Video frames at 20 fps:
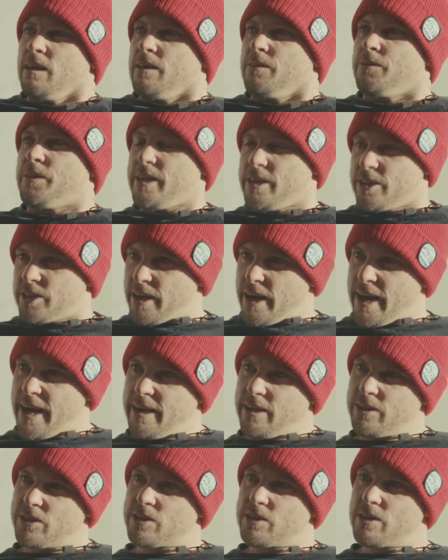These
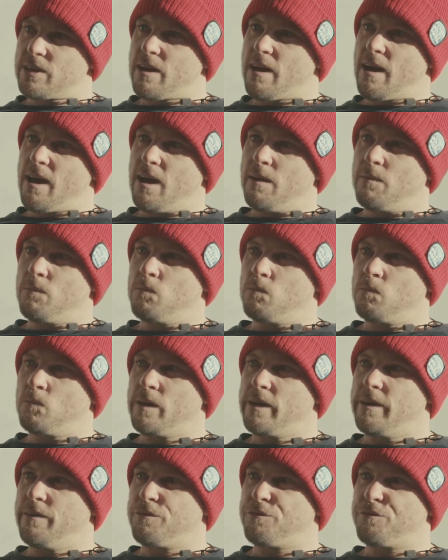days,
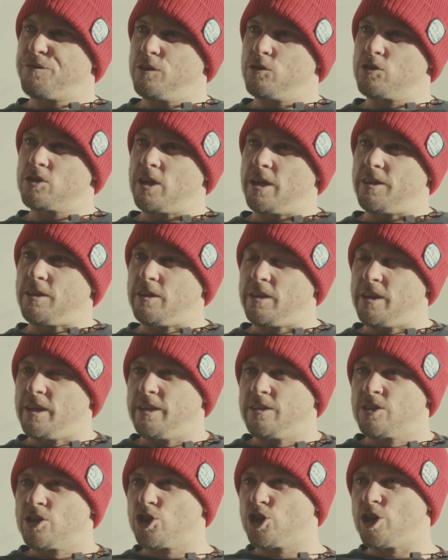it feels like that
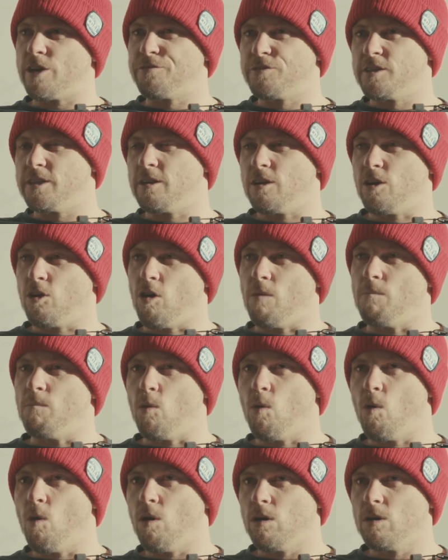it's shifted a lot
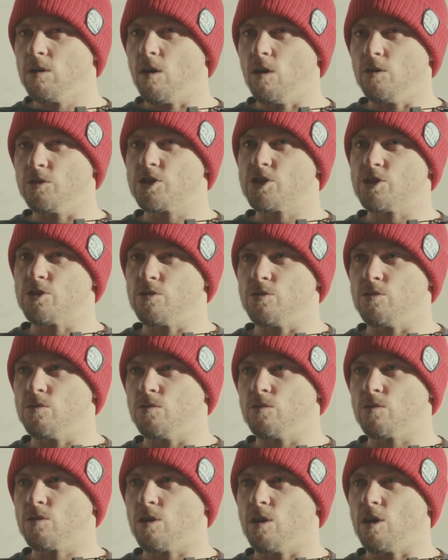more
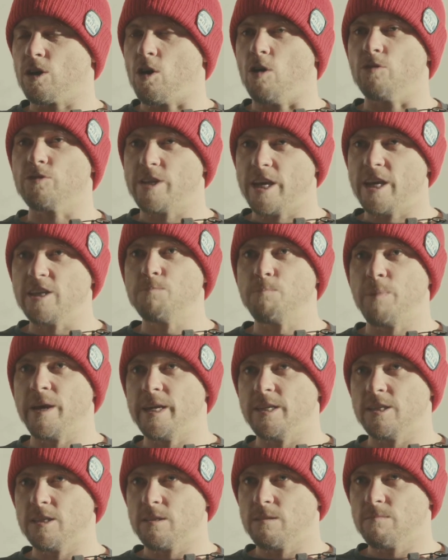onto a
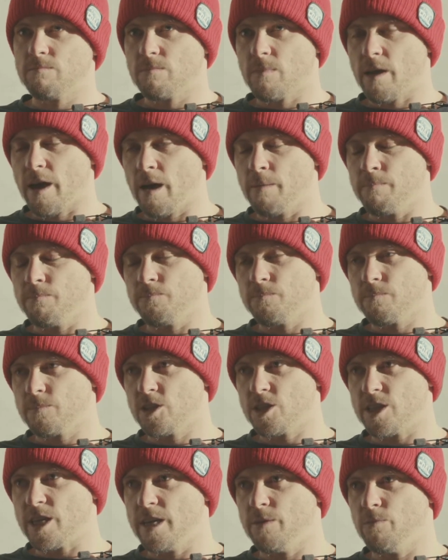contest-based
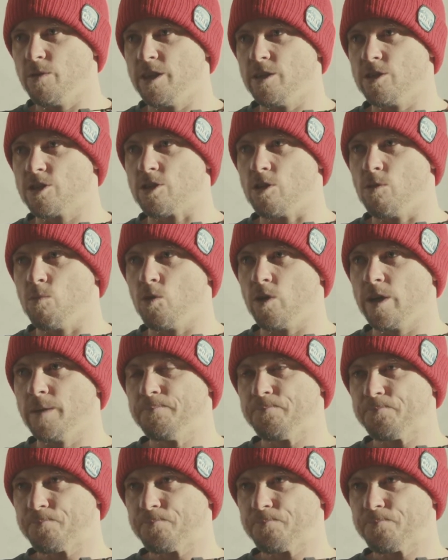scene within snowboarding.